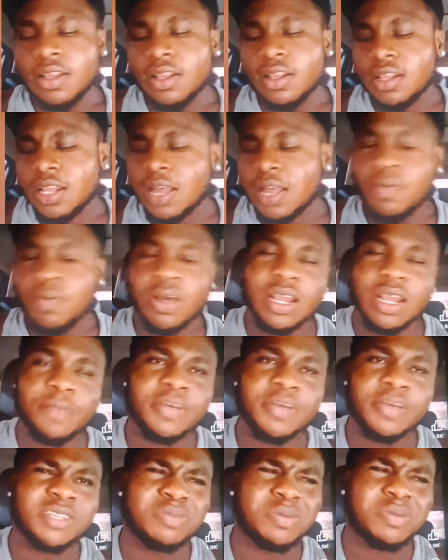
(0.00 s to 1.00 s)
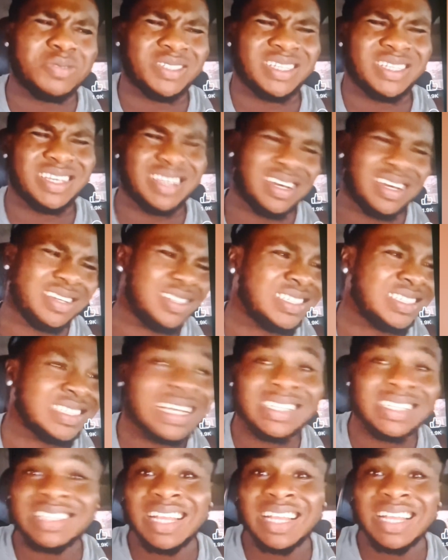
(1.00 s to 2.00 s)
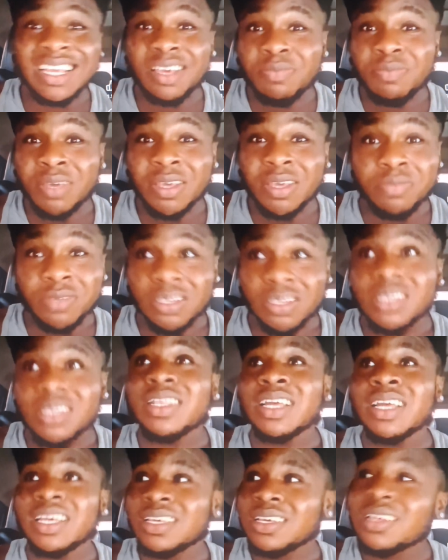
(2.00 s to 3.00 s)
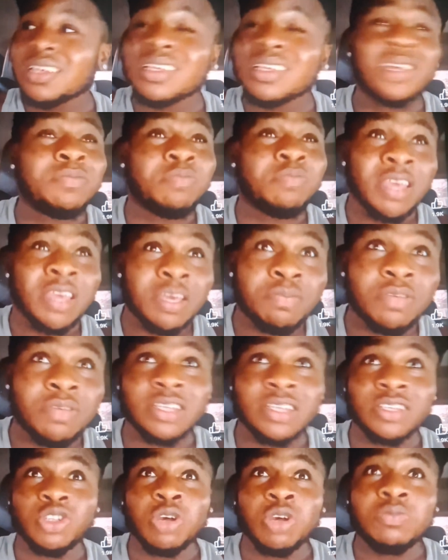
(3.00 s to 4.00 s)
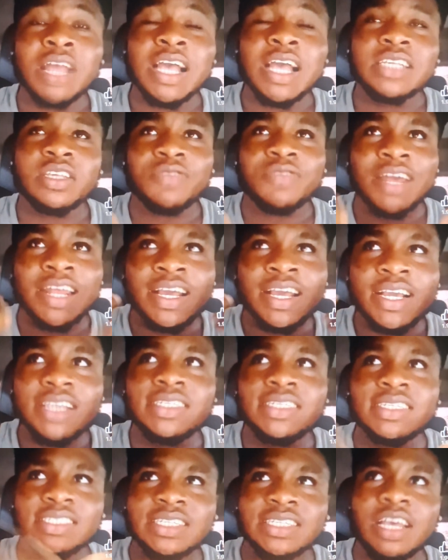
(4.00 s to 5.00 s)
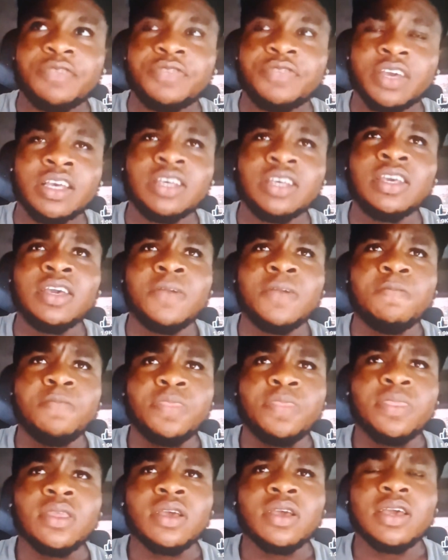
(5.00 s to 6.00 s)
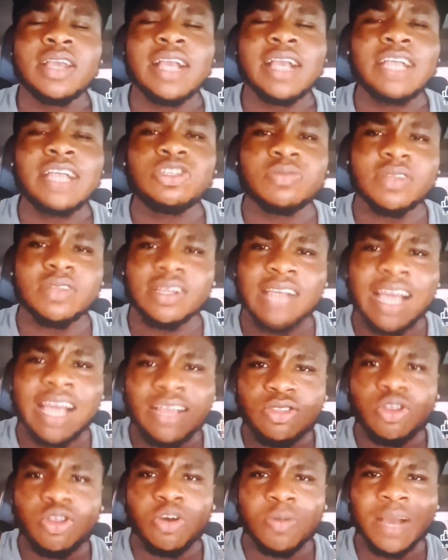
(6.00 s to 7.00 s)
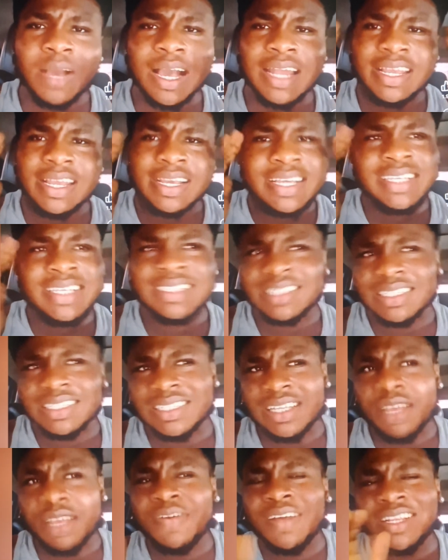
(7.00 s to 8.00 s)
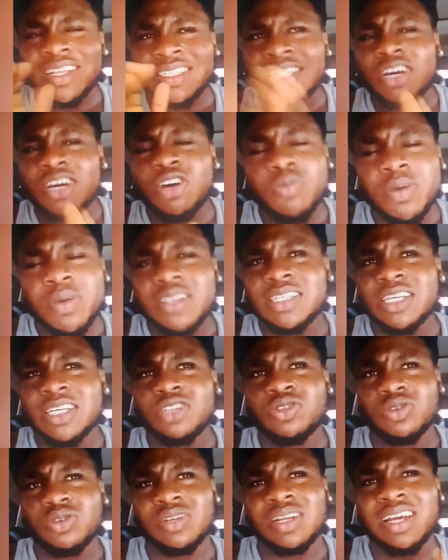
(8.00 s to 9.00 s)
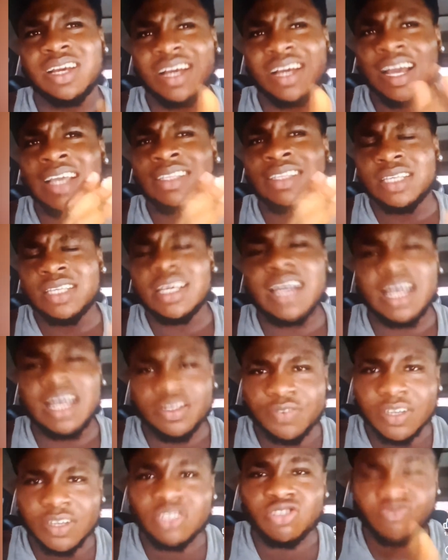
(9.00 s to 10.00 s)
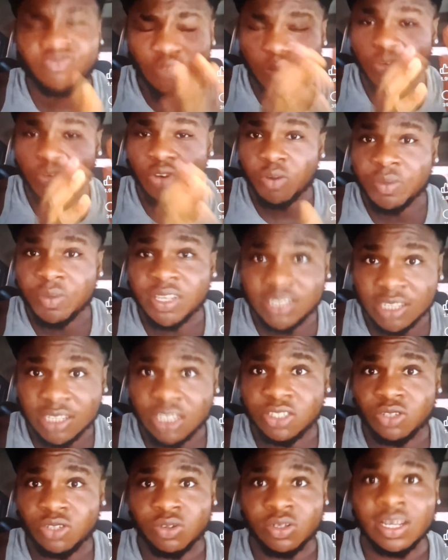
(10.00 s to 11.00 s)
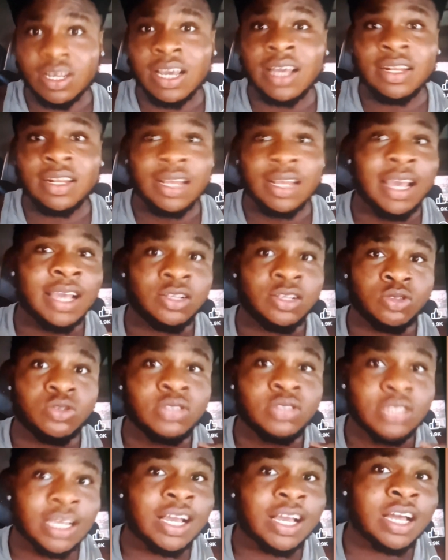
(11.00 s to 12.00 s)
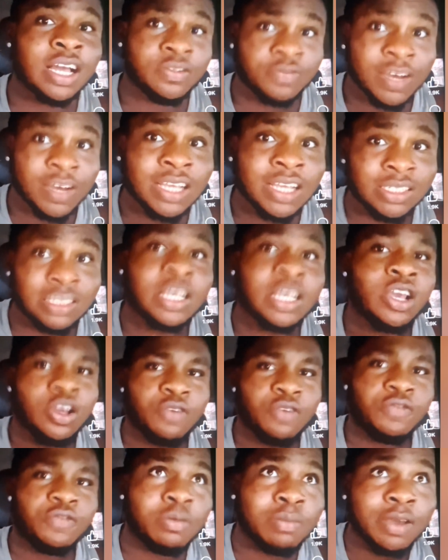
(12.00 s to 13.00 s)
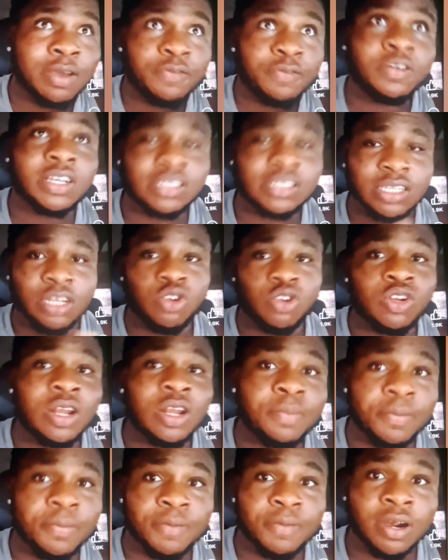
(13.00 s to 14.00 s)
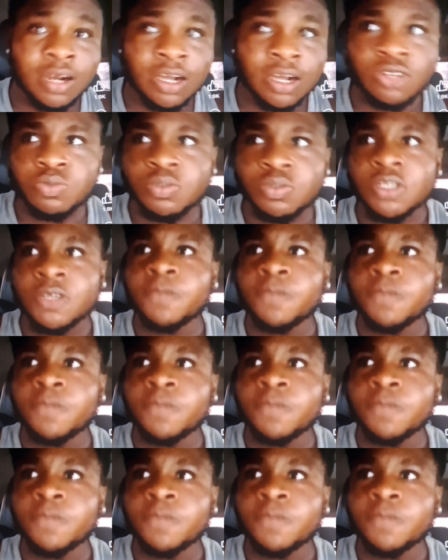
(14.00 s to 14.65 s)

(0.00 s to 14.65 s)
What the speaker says: Lemon, a person maybe say he's acting like a baby, Sometimes if I the reason self, you get some kind of talk make the reason. If I check comment section, I take advice from comment section, and I do take advice from my friends and other people around me.